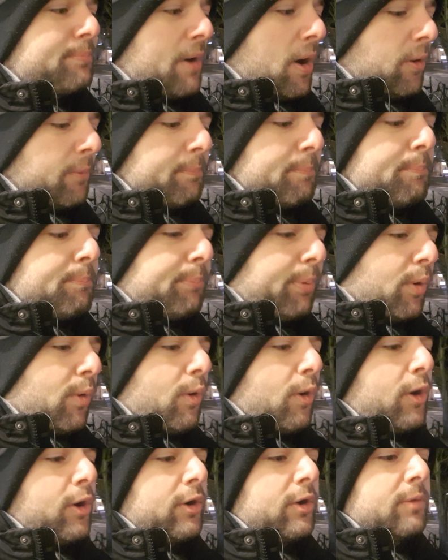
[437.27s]
are
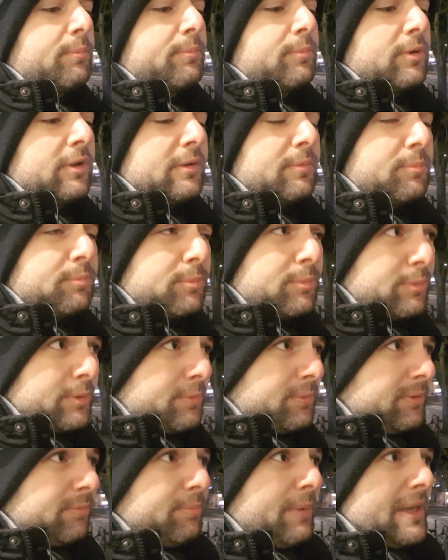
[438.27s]
born